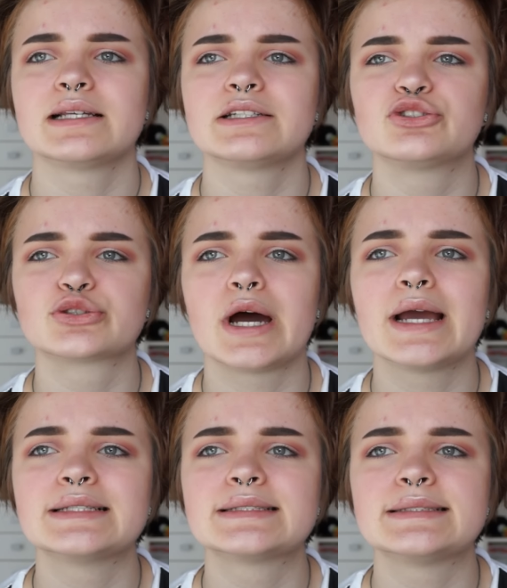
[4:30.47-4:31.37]
It's like
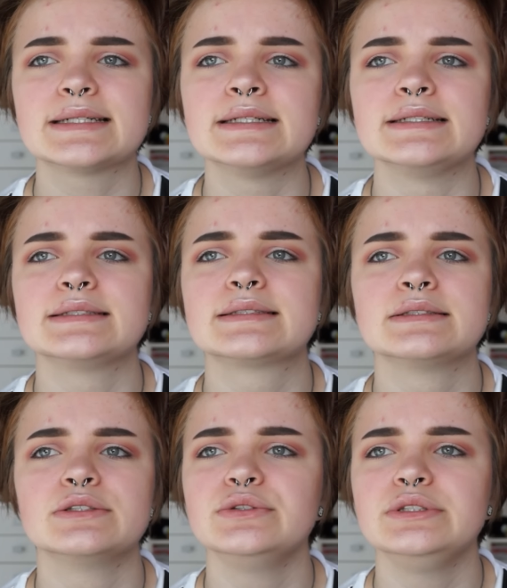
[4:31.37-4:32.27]
dry and sticky.
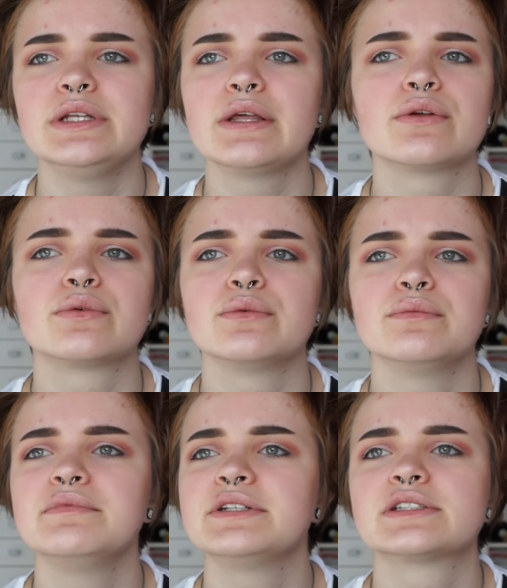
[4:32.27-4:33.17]
It's neither,